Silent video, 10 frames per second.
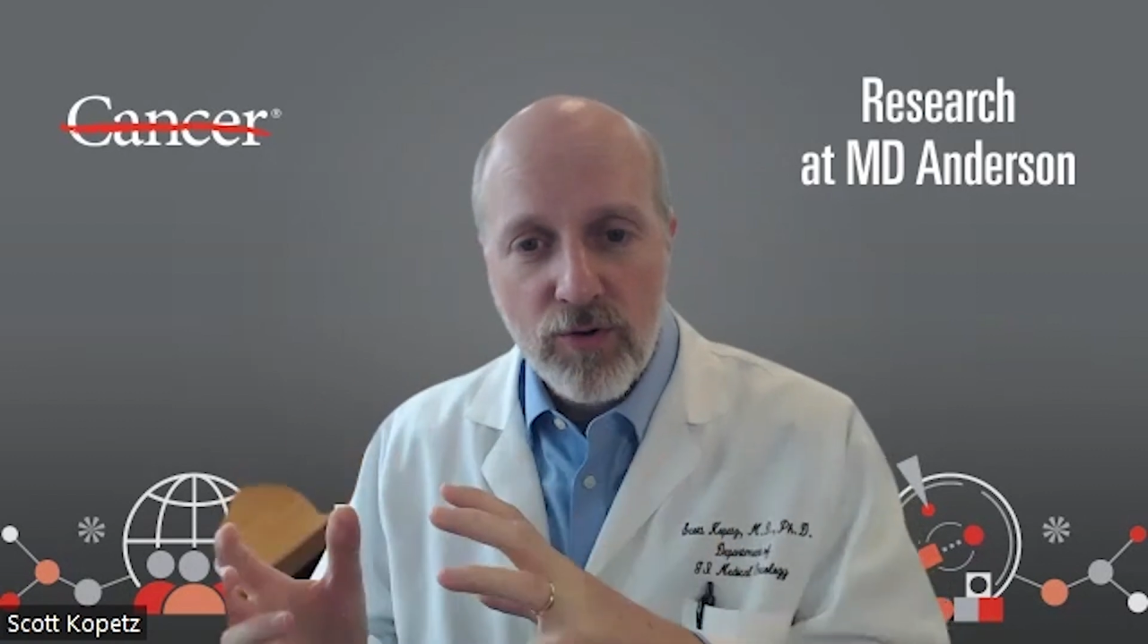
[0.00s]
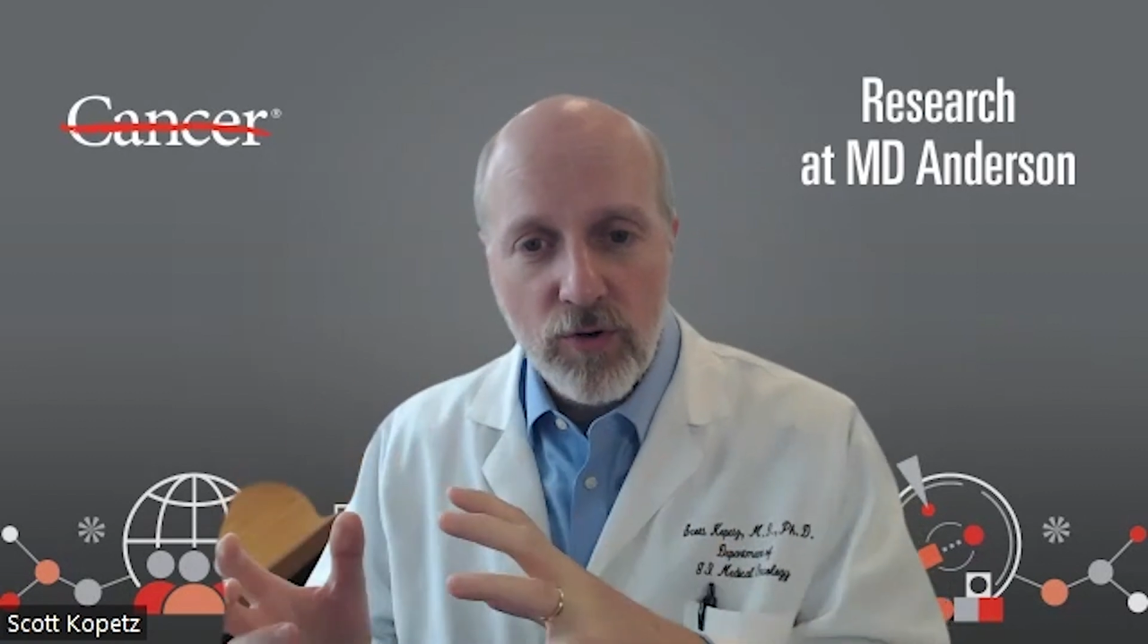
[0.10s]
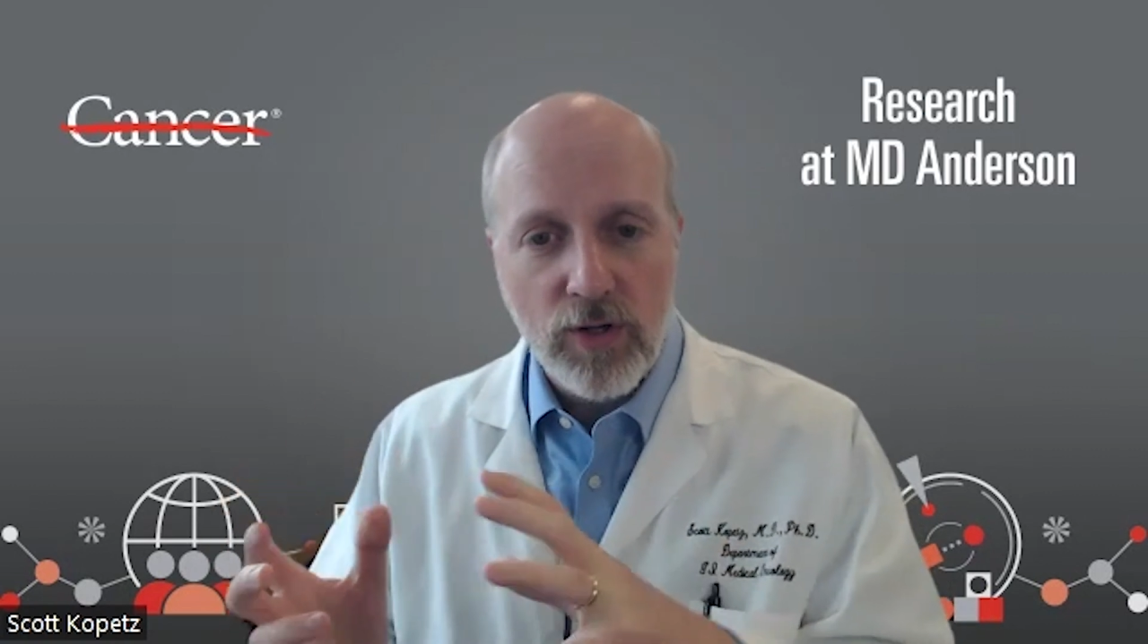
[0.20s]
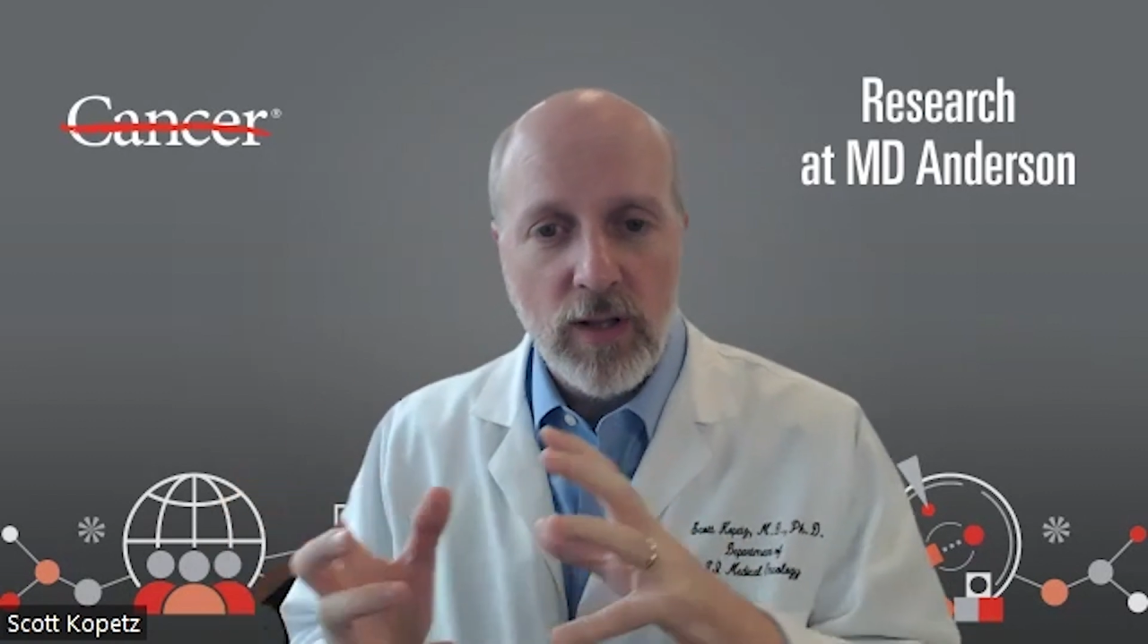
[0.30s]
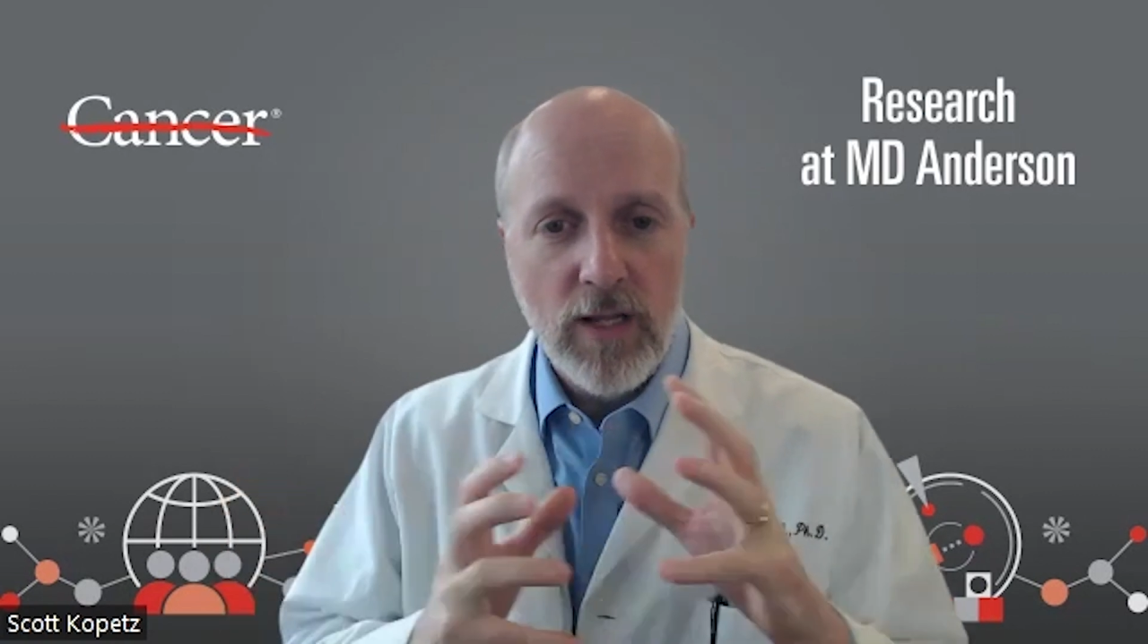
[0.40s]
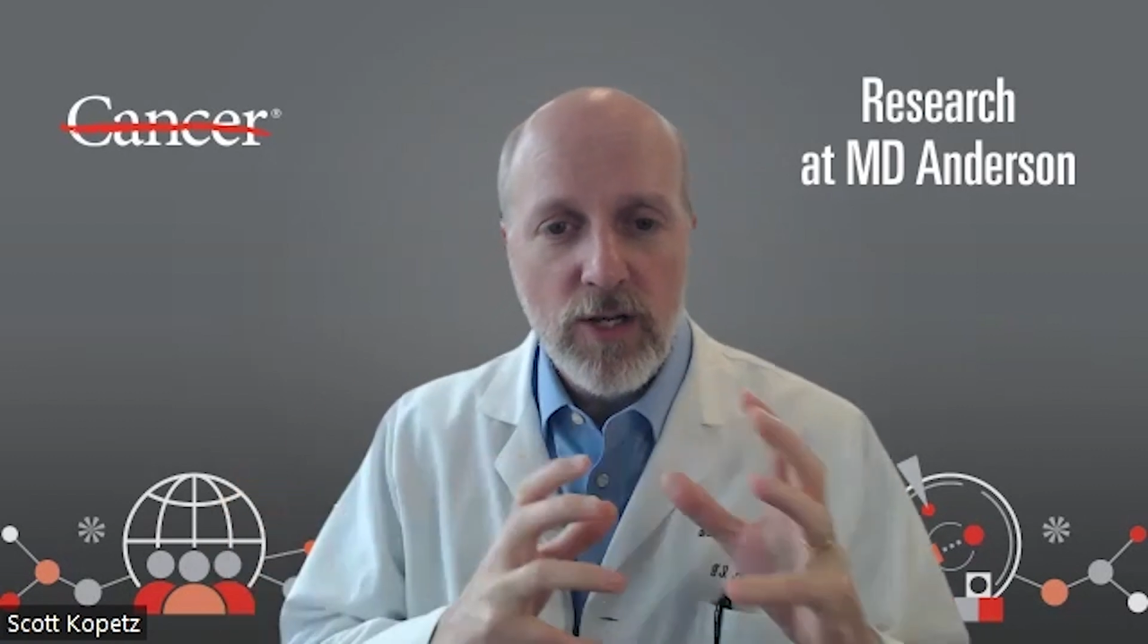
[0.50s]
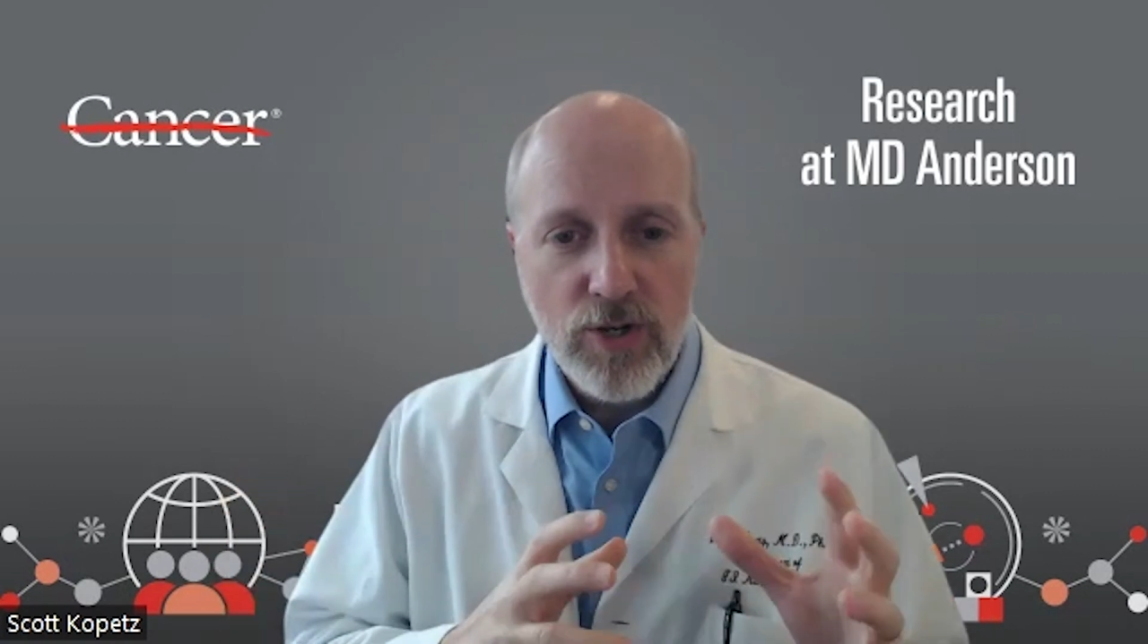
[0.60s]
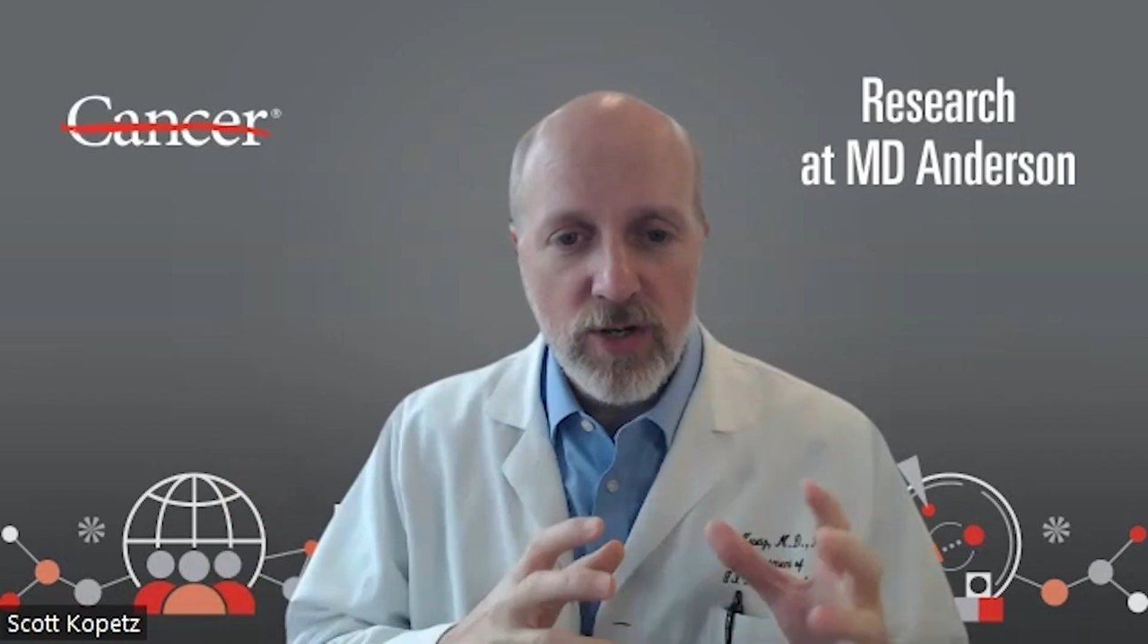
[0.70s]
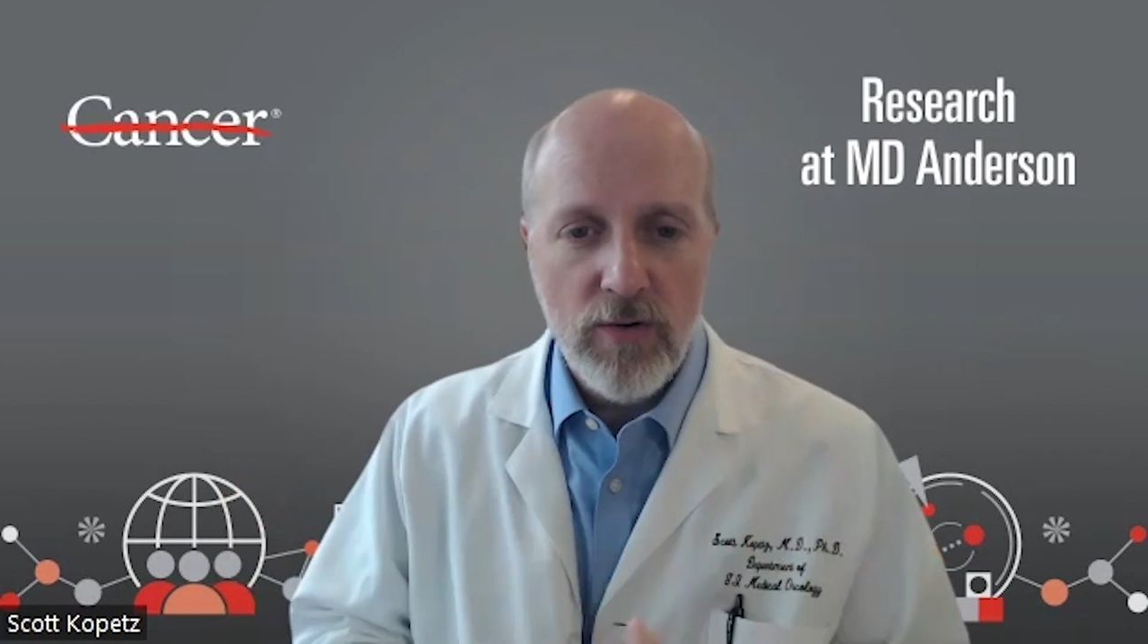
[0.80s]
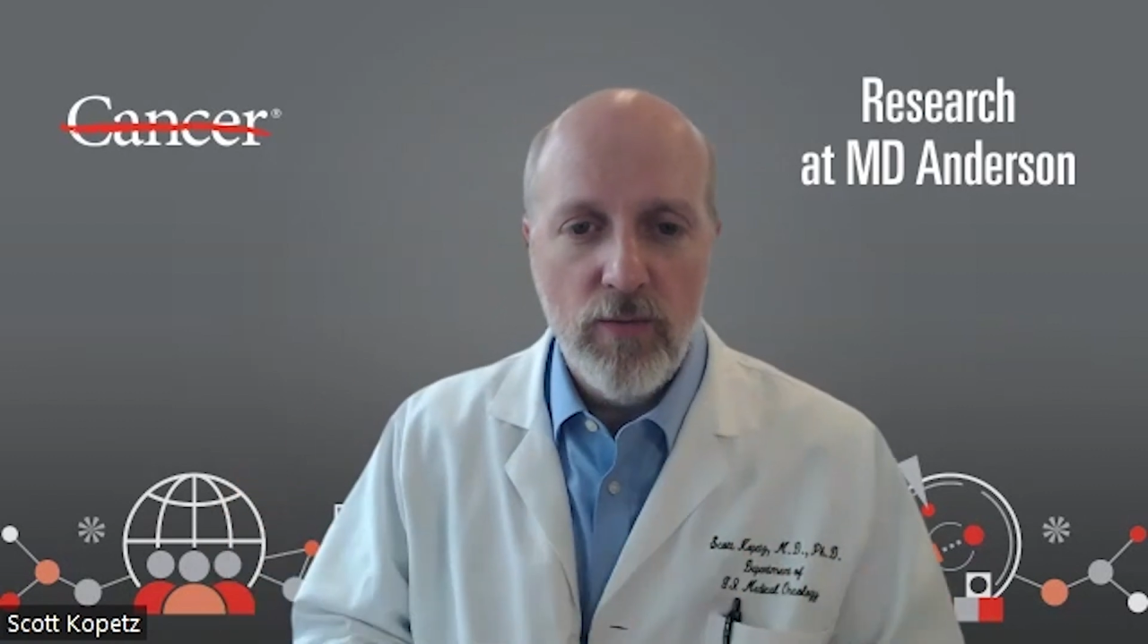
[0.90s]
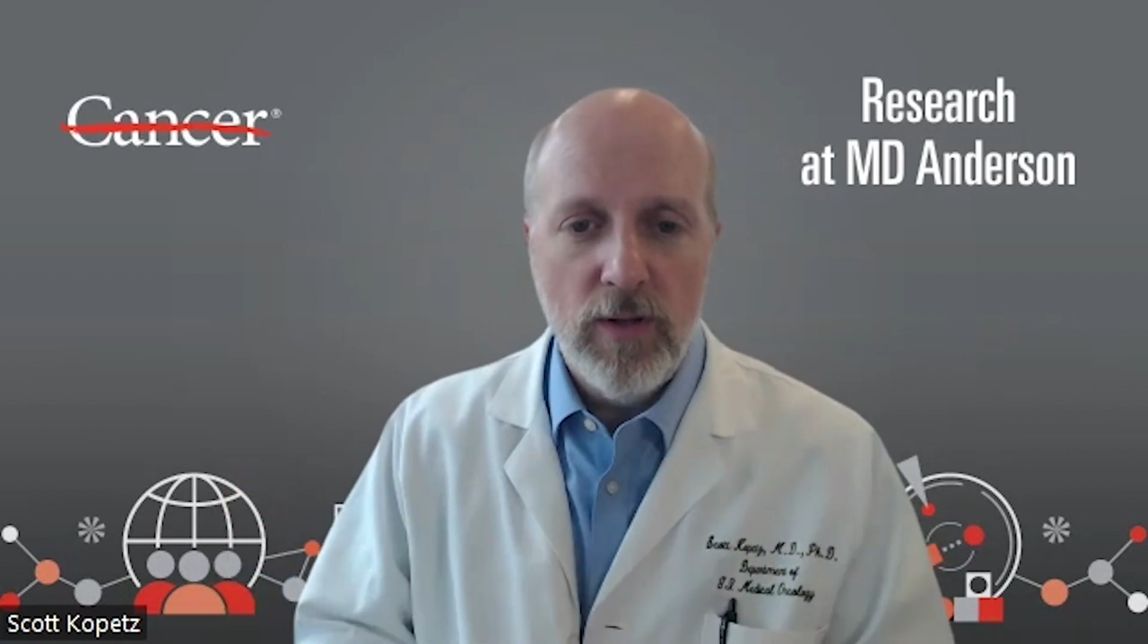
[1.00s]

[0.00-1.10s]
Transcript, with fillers: circulation and